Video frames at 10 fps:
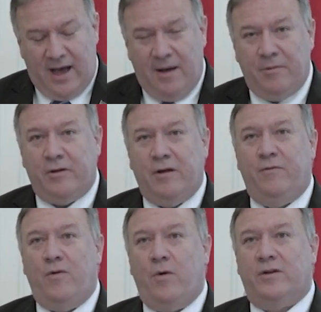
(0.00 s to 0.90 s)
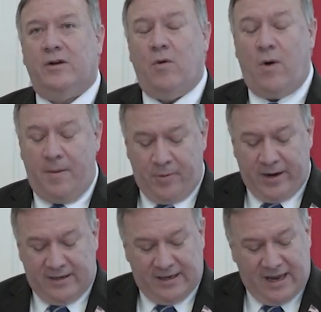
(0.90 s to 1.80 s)
I'm looking forward to
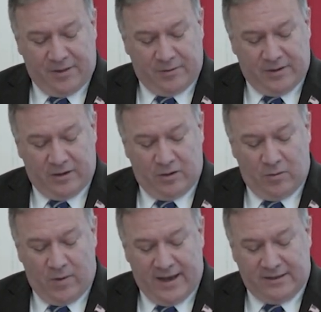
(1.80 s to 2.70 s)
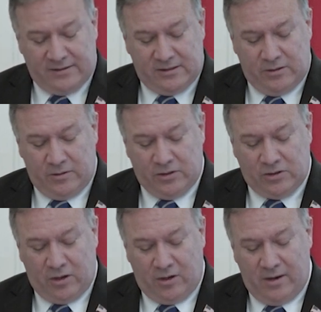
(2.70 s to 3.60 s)
cooperating together in the new ways to
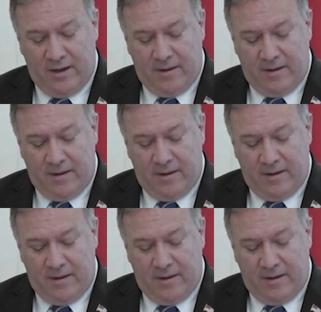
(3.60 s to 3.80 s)
ensure